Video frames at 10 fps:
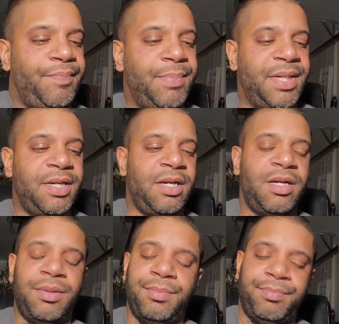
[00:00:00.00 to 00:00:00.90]
but
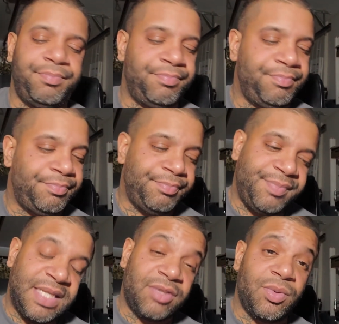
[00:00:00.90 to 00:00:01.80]

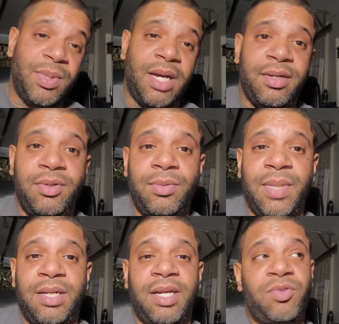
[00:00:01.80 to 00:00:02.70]
that's what we got to do,
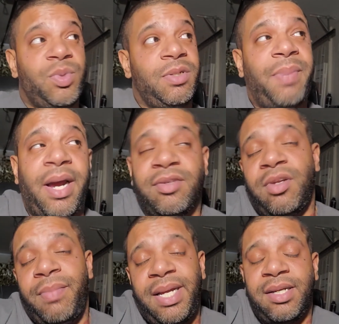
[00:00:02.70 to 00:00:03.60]
man. That's what the Packers
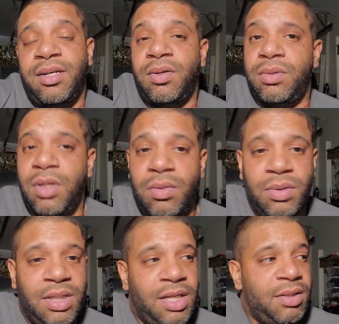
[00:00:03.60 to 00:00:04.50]
are banking on.
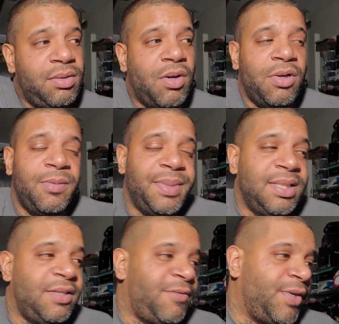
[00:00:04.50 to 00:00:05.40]
Don't get caught up in
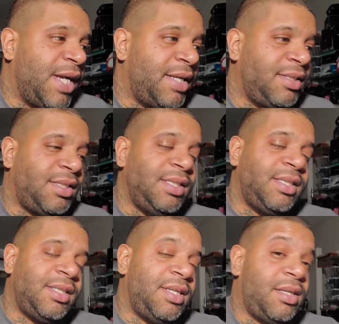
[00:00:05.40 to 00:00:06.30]
this free agency
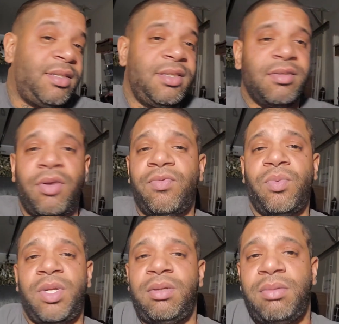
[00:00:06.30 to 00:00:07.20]
shit. That shit is over with.